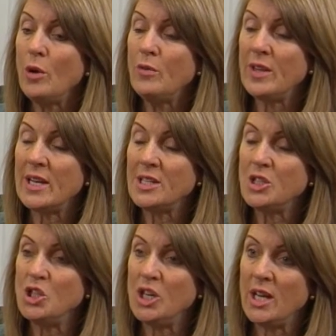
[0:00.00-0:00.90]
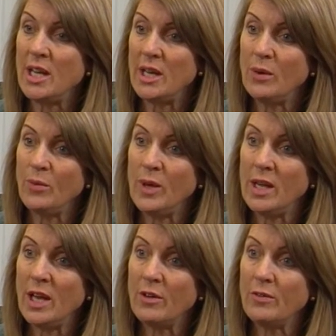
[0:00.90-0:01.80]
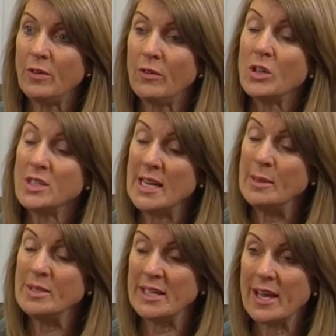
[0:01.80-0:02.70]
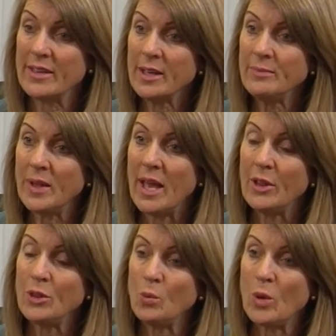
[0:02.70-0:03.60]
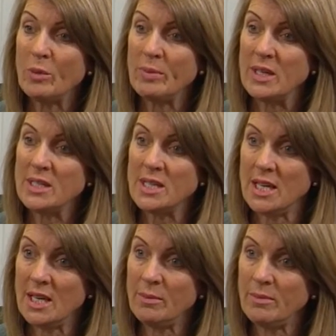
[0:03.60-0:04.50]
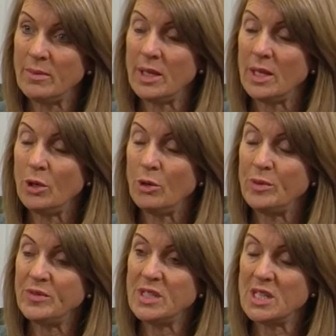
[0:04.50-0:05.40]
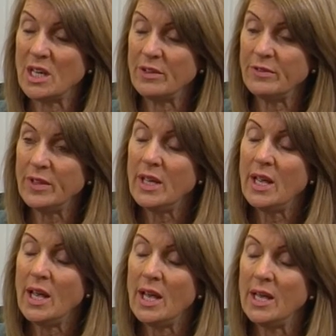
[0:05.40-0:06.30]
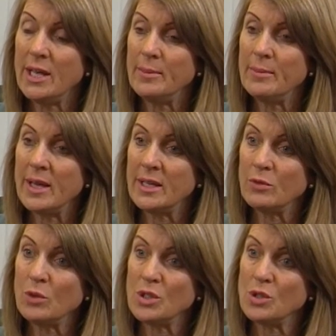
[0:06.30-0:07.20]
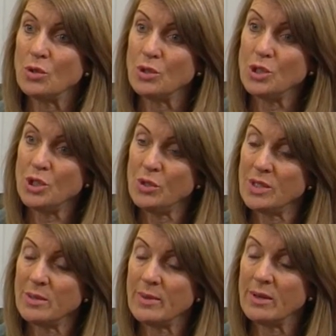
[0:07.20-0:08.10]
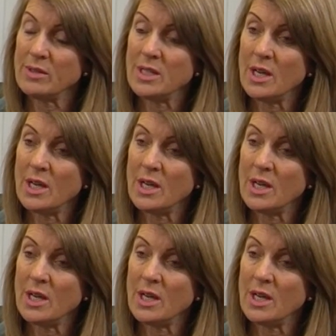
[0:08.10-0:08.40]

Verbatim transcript: over the last year, we have got a team together, a health and well-being team, a group of staff, um, and I've also talked to students about it.